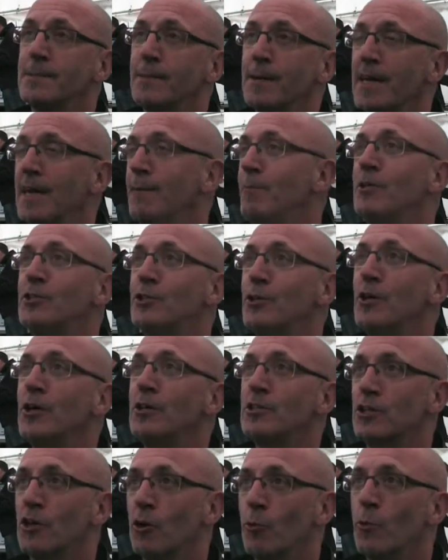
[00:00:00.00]
time I came here two
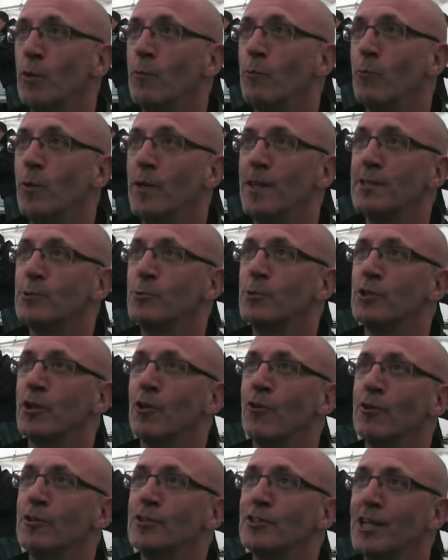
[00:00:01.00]
years ago when, when this was
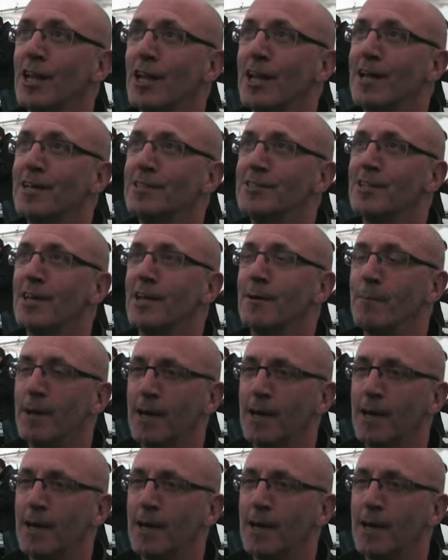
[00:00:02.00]
launched the last time,